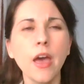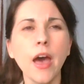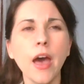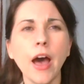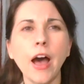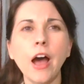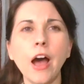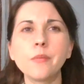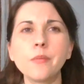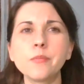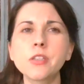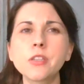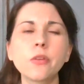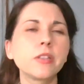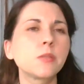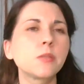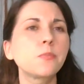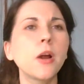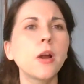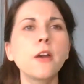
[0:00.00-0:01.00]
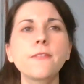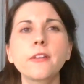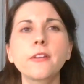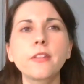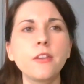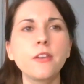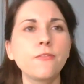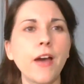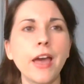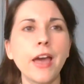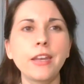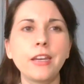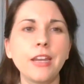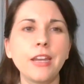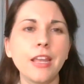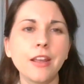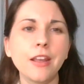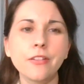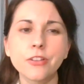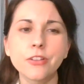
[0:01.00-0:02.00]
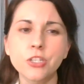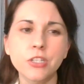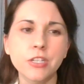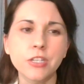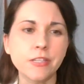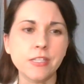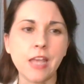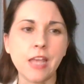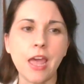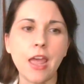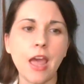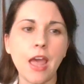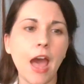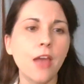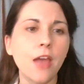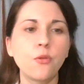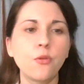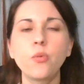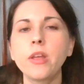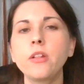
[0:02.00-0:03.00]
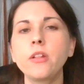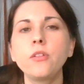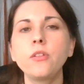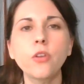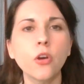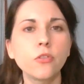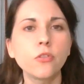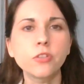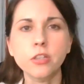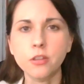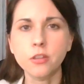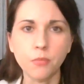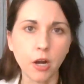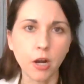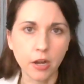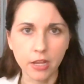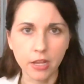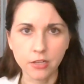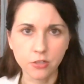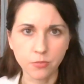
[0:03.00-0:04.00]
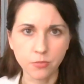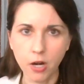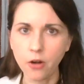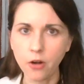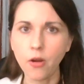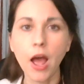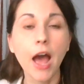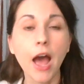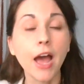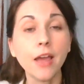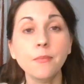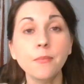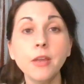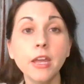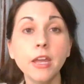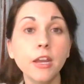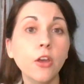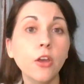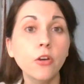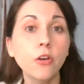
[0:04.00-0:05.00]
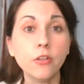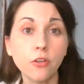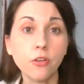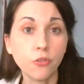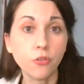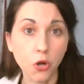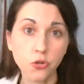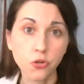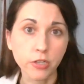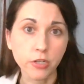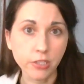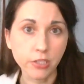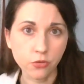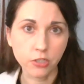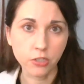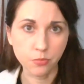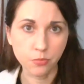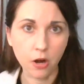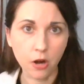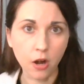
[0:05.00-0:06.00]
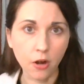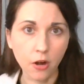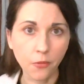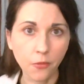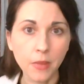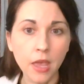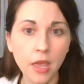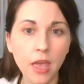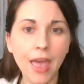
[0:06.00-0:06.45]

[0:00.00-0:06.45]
So it's perfectly fine in English to say, I will go to the market tomorrow. I'm going to go to the grocery store tomorrow.